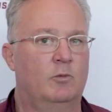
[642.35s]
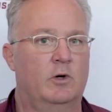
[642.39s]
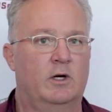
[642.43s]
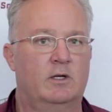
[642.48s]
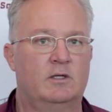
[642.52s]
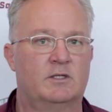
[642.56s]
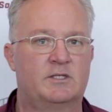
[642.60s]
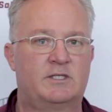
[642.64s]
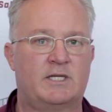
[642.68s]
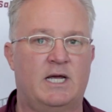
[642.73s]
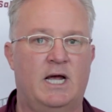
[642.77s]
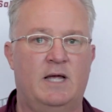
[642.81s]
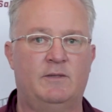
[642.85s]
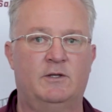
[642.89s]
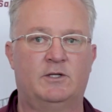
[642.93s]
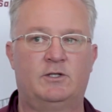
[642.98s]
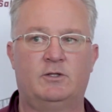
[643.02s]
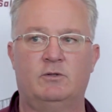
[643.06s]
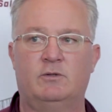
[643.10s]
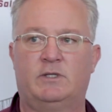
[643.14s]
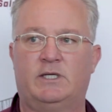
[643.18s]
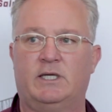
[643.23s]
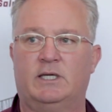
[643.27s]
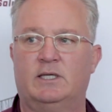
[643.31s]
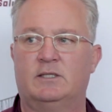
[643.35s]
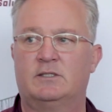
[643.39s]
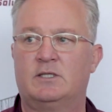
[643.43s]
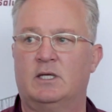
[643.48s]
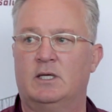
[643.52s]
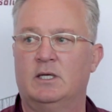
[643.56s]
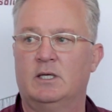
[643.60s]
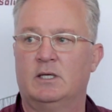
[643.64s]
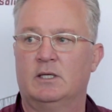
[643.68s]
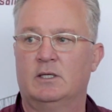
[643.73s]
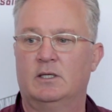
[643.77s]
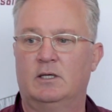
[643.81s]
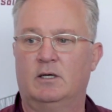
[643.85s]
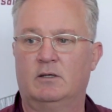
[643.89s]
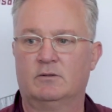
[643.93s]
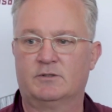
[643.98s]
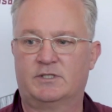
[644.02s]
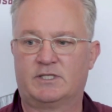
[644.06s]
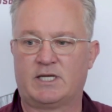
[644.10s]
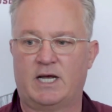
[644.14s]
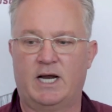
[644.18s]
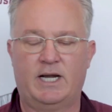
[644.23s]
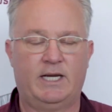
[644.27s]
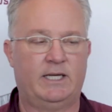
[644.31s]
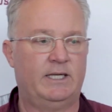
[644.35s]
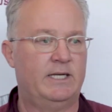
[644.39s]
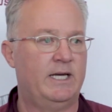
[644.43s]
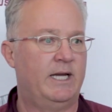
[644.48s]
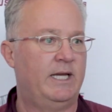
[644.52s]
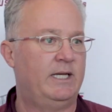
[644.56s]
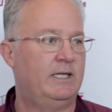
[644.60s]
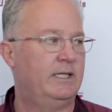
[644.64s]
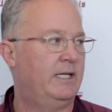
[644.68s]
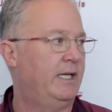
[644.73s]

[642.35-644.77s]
We're going to sign the two kids on signing day,